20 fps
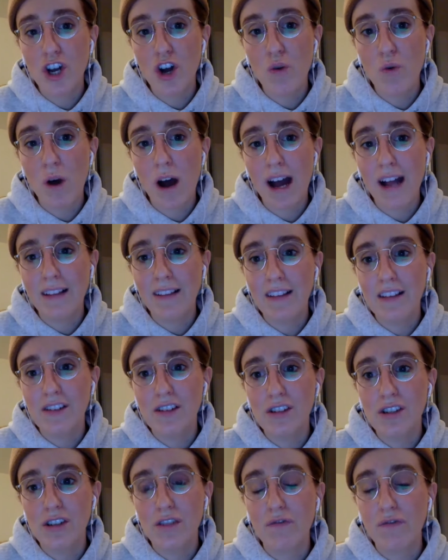You know what? This
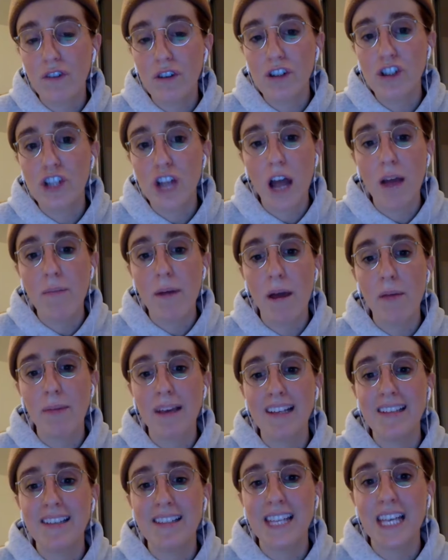is that the first time I'm
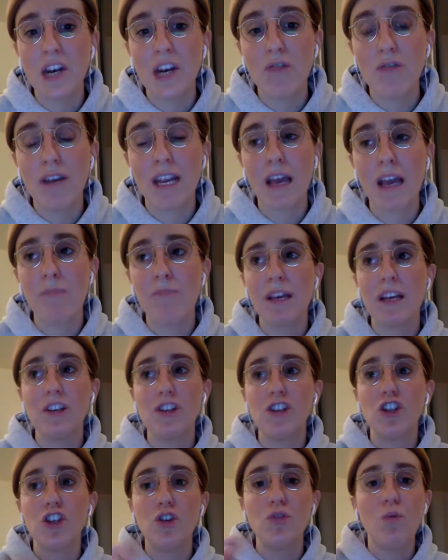considering it
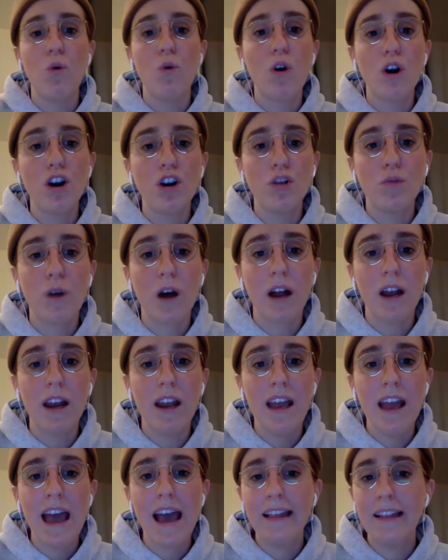because you ordered
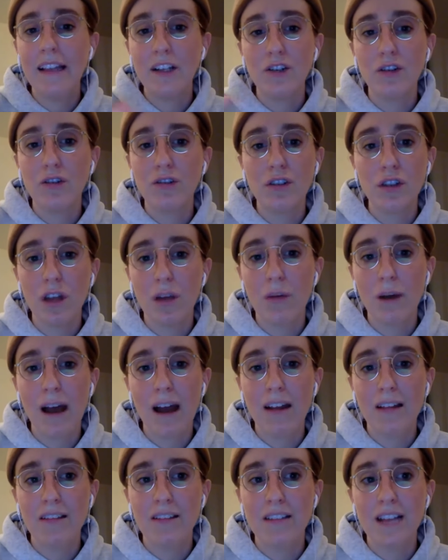one and they told you they were
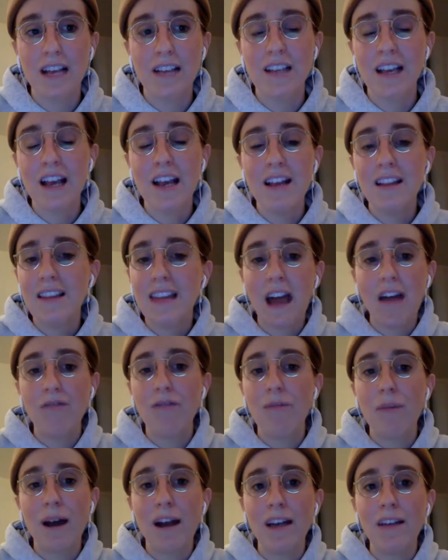out of the size. That
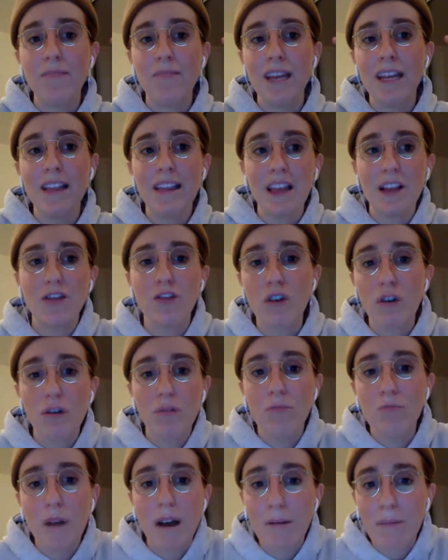reminded me, they
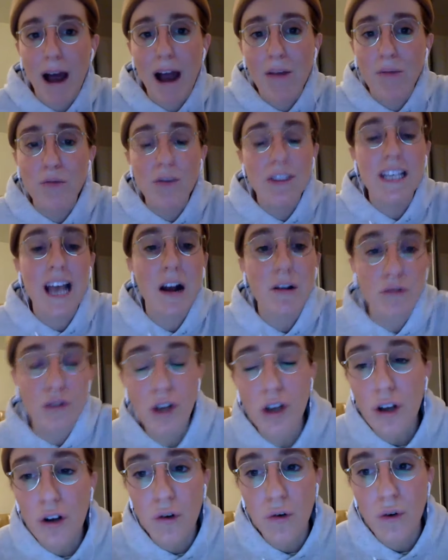told mine was out
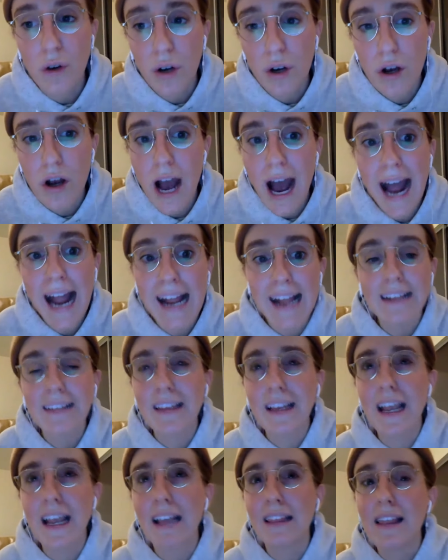too. I had
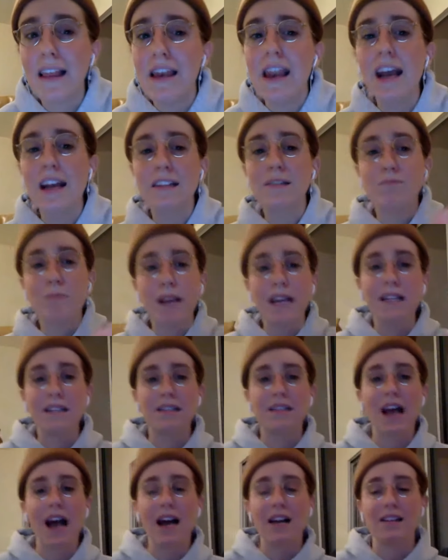to get the next
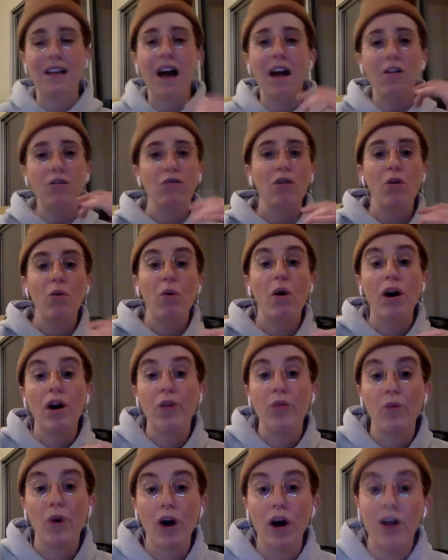biggest size. I don't know what
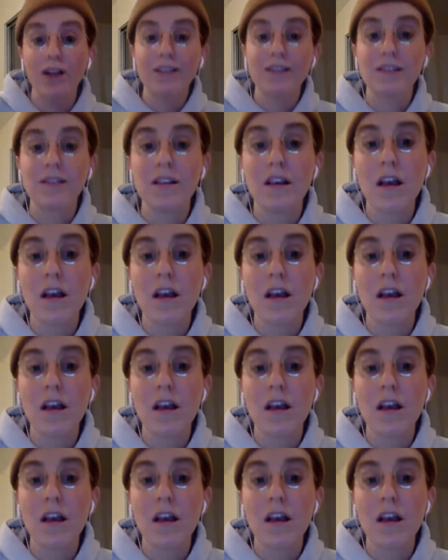it was.